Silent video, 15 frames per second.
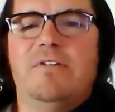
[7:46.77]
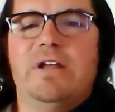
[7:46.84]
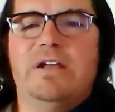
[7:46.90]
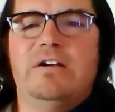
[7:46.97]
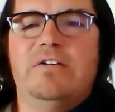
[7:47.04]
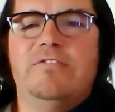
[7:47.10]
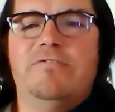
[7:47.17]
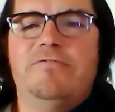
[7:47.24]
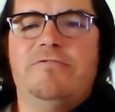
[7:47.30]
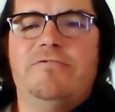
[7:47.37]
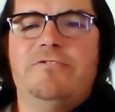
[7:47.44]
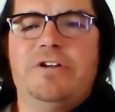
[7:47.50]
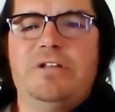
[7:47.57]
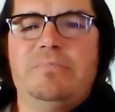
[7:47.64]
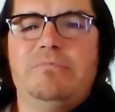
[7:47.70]
letter
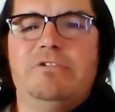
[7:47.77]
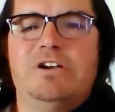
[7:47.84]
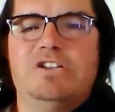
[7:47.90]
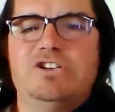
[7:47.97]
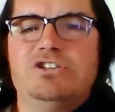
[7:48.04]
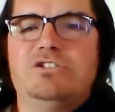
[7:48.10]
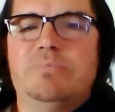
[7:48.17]
fret which is